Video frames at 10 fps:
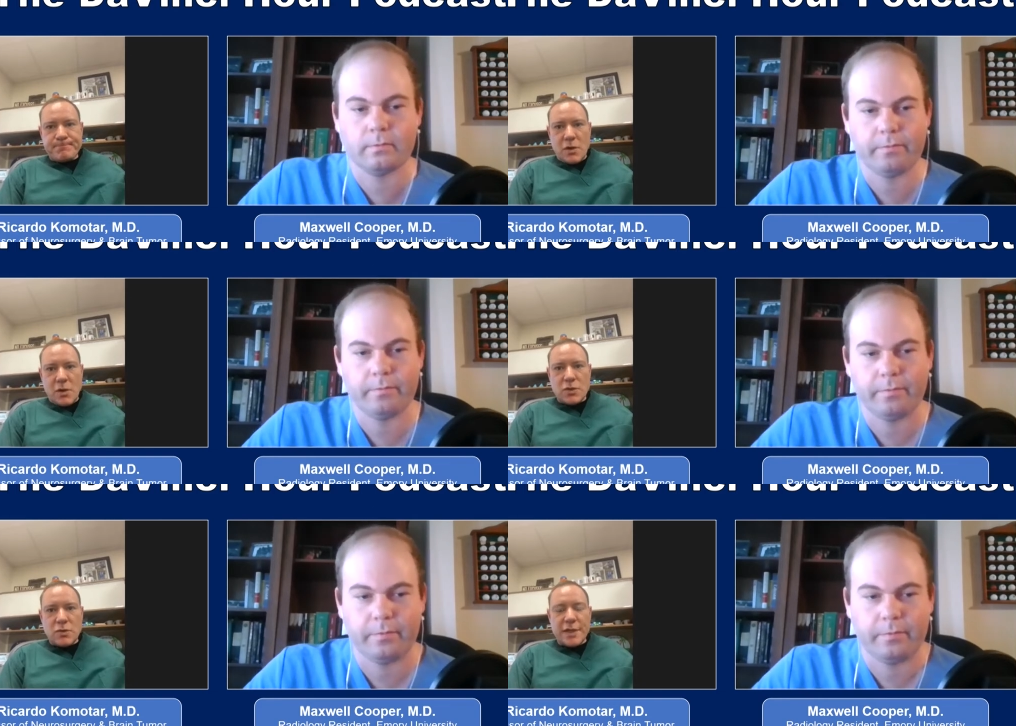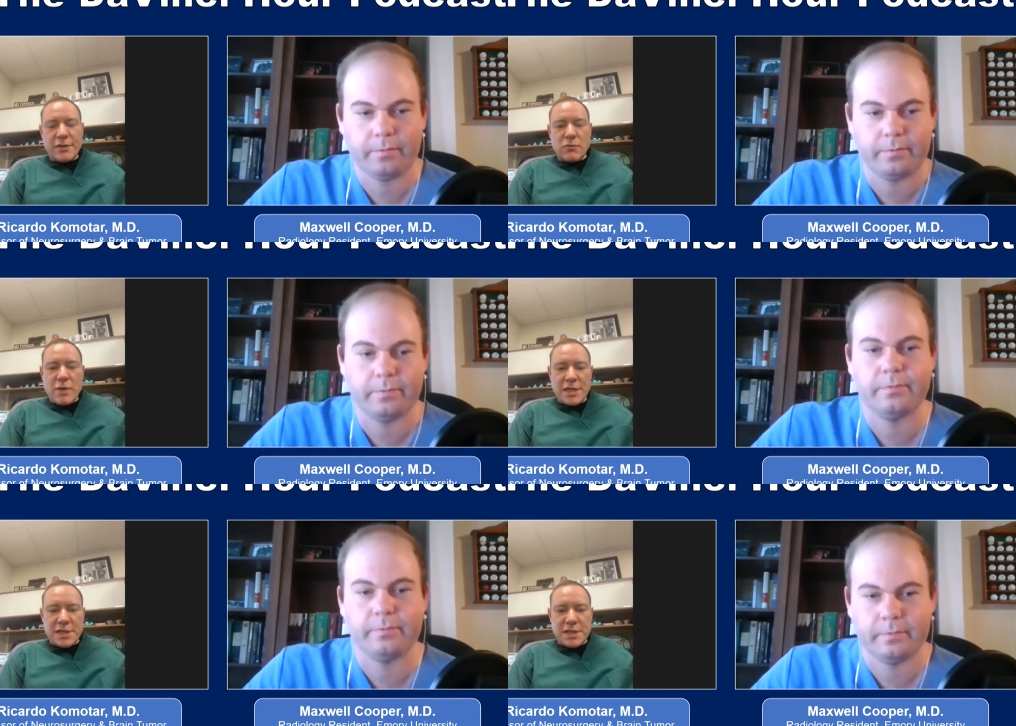Speaker 1: Also lead the
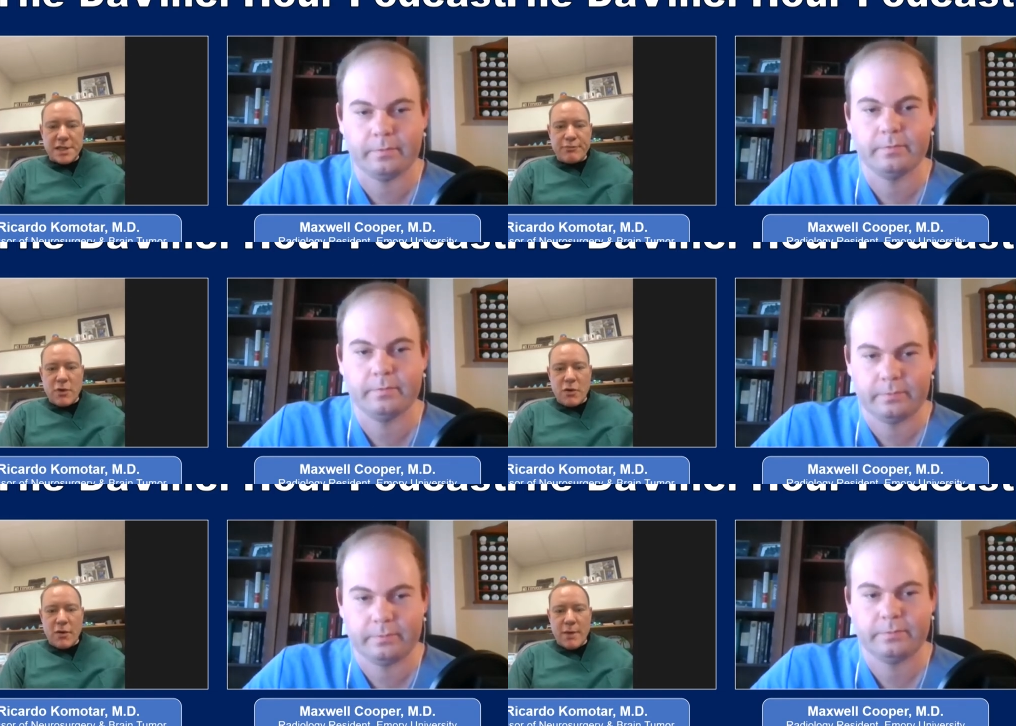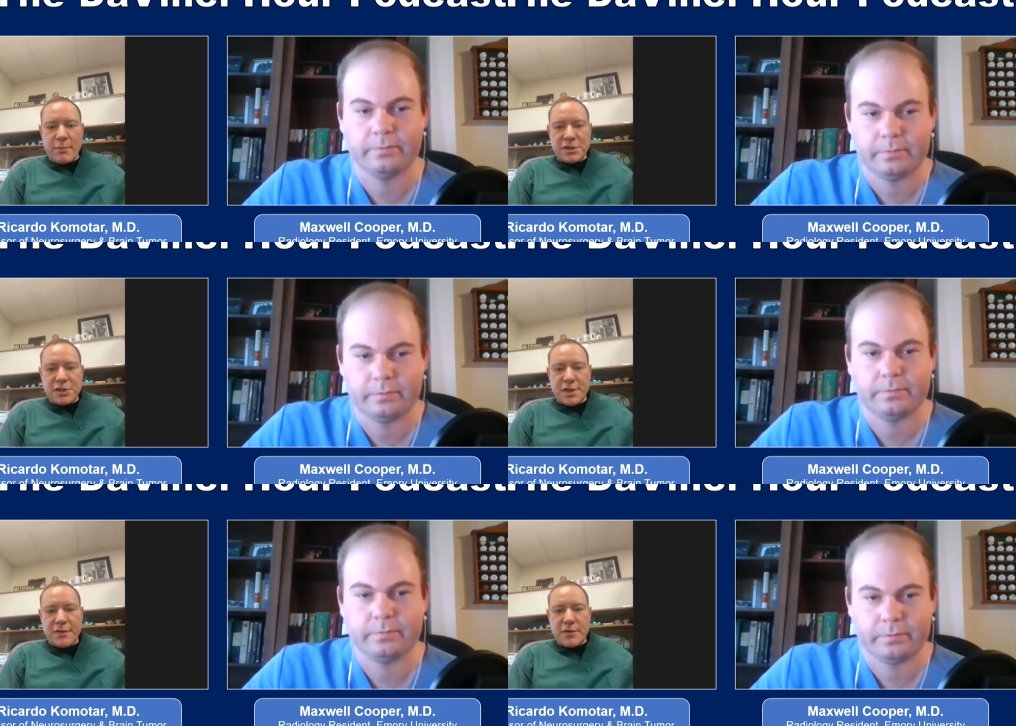residency program, which is
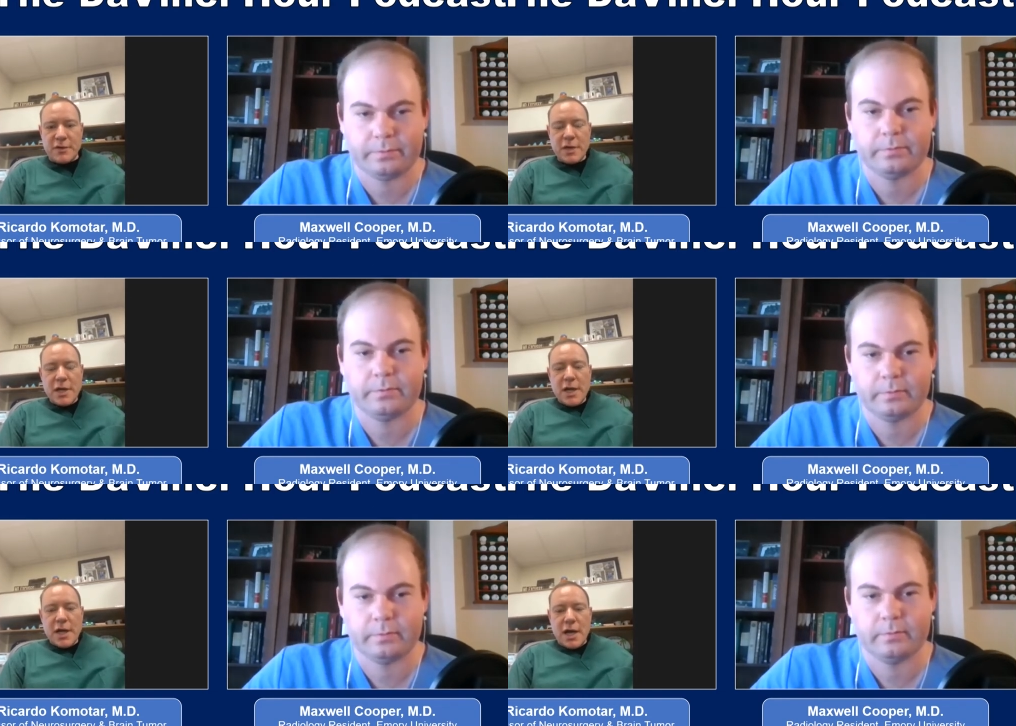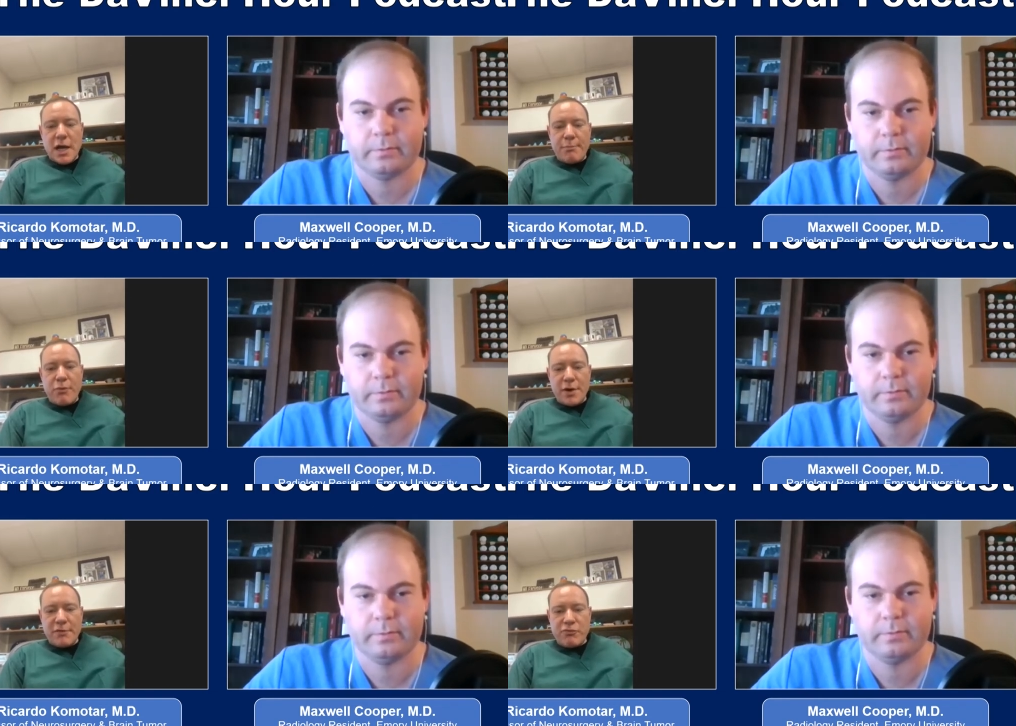another uh,
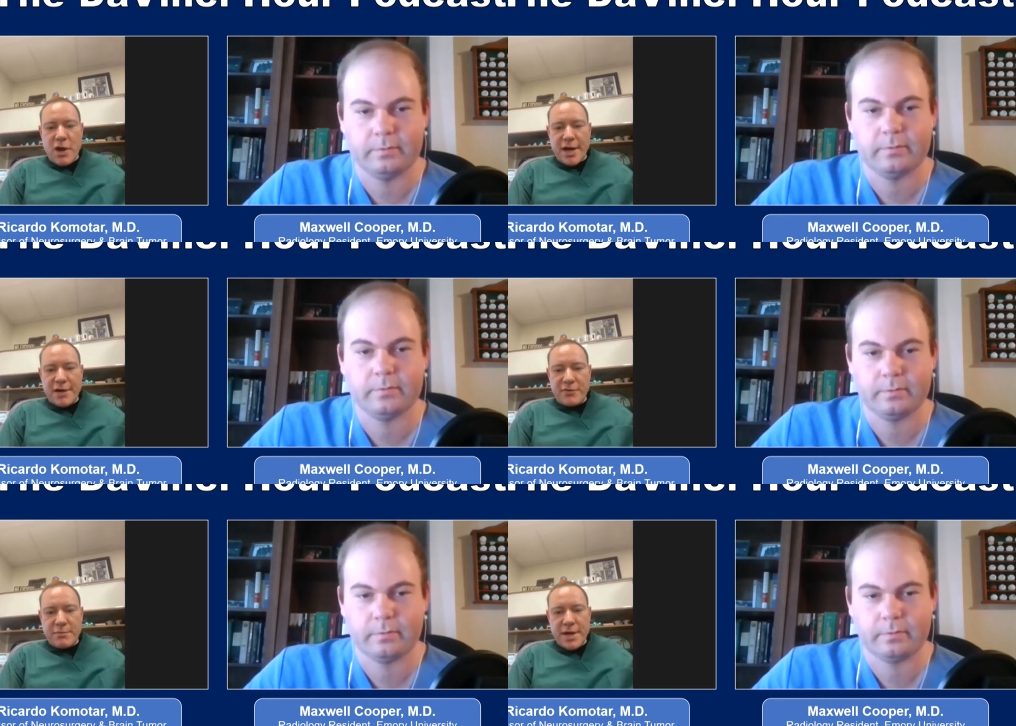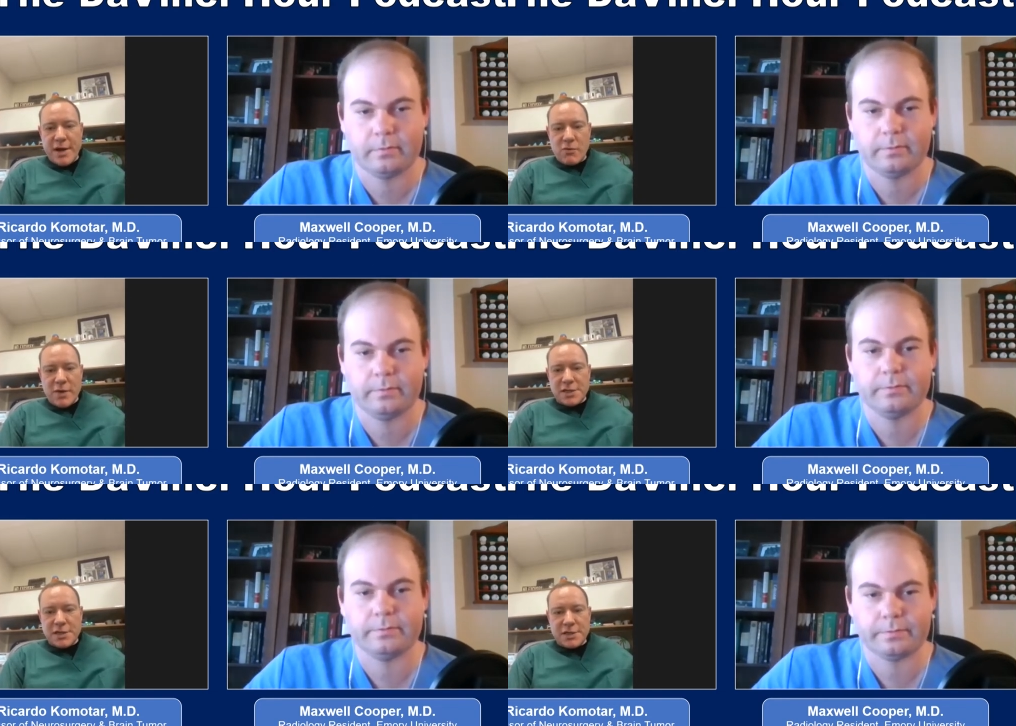point of pride for me. Our
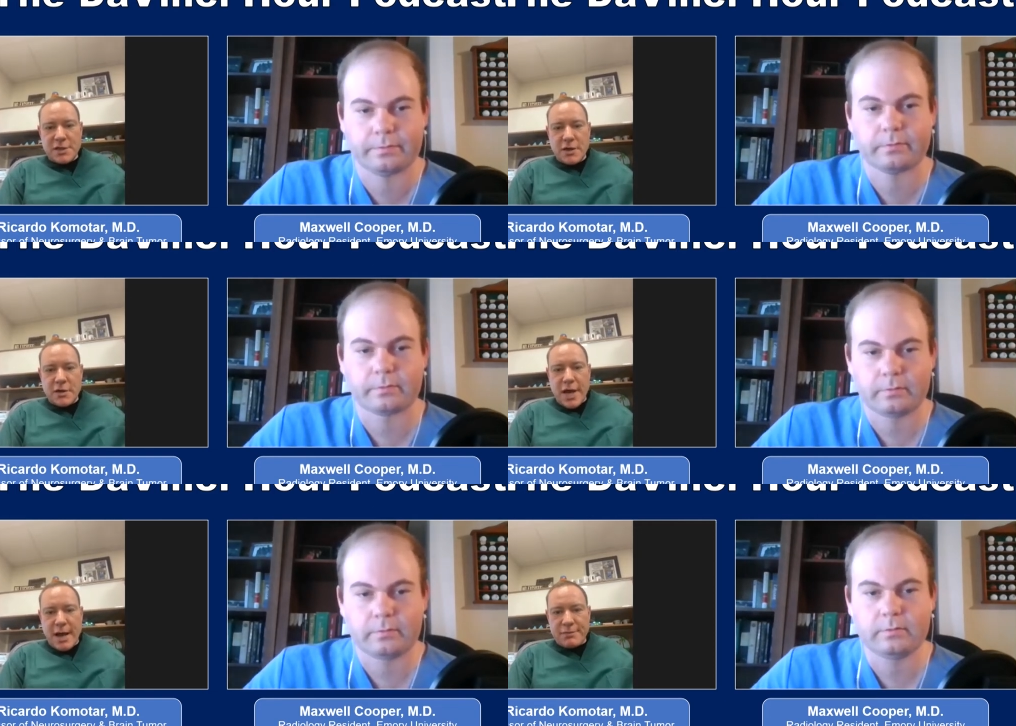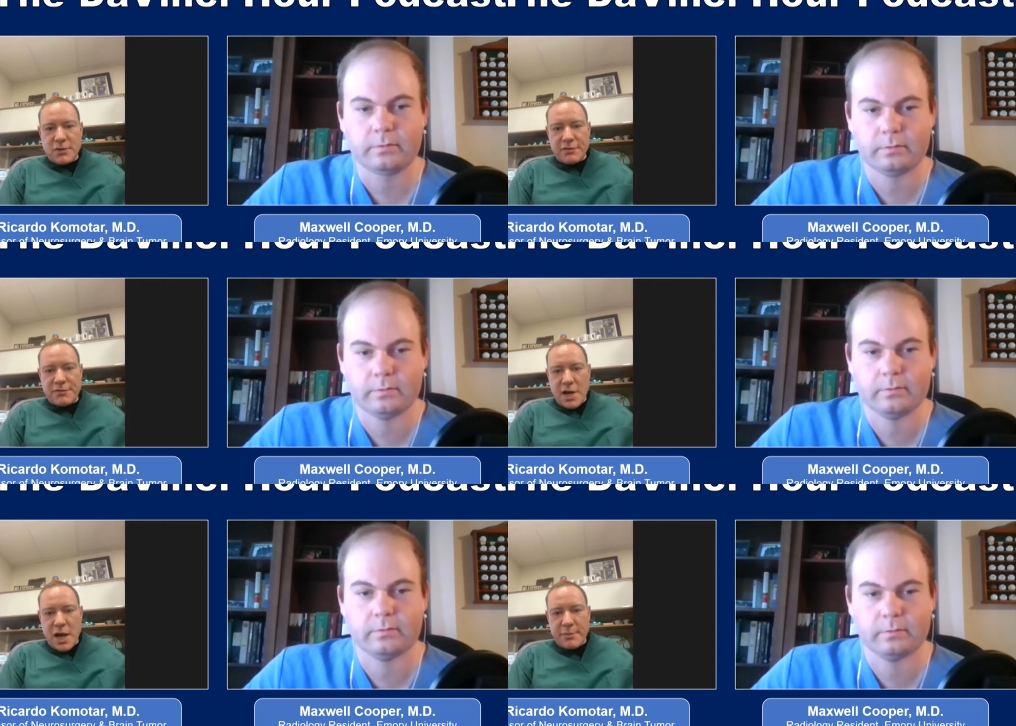residents are absolutely
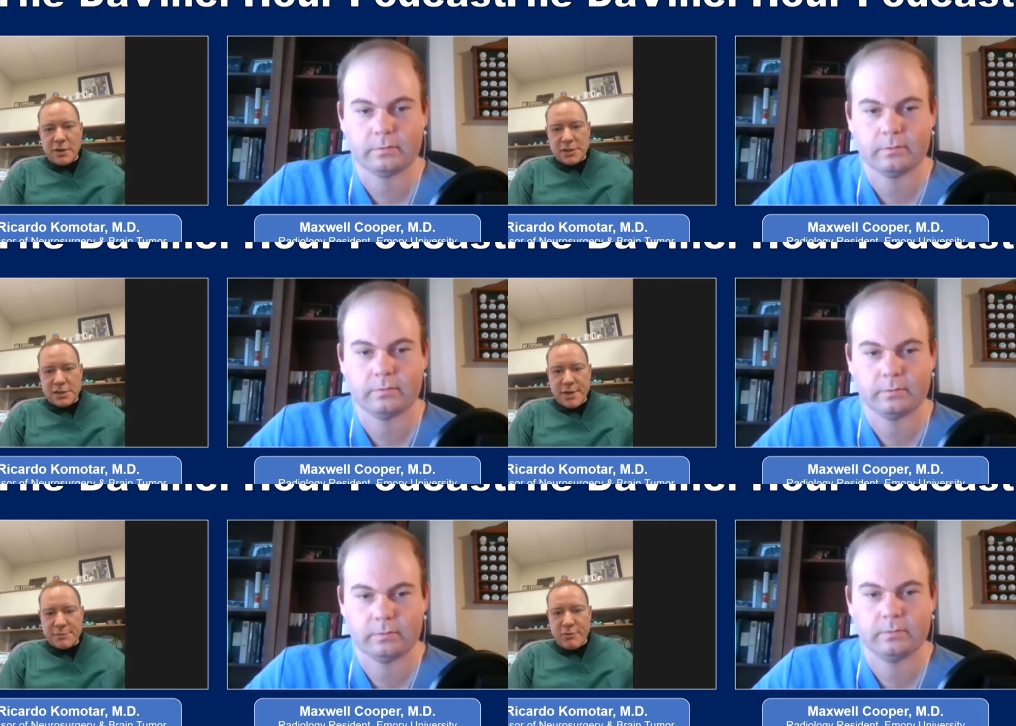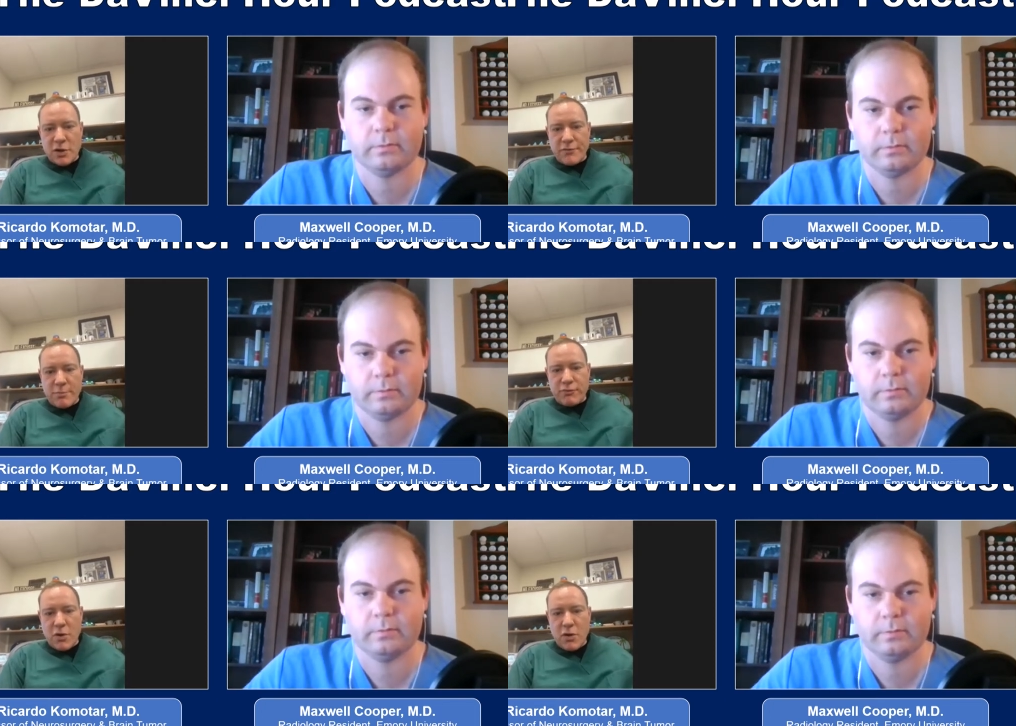phenomenal. It's the best part of our
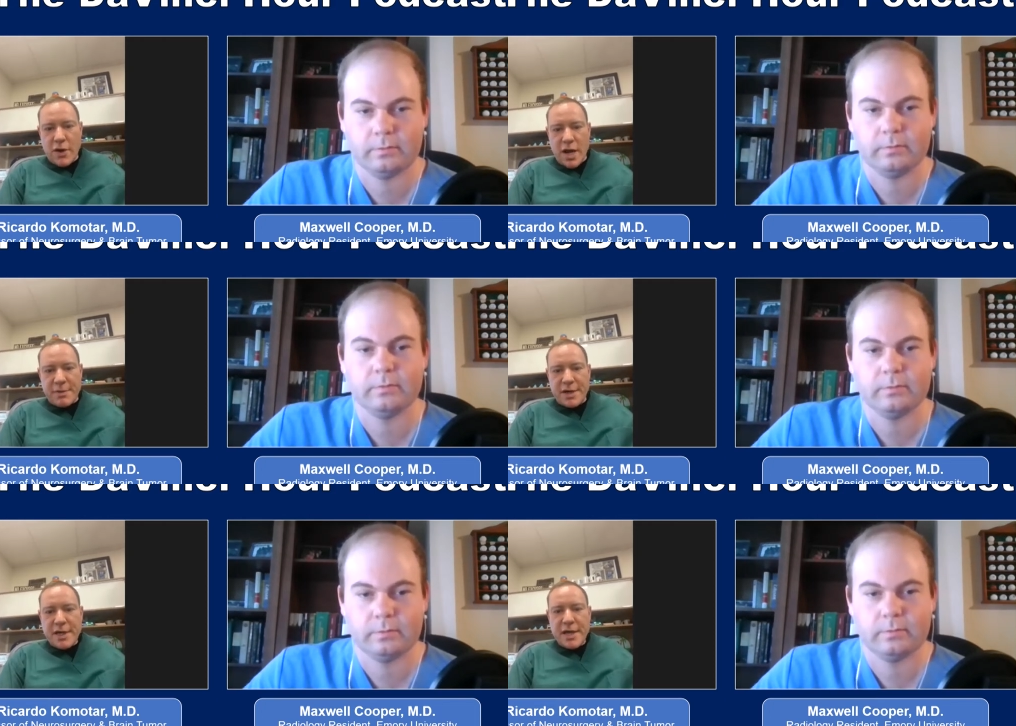program. And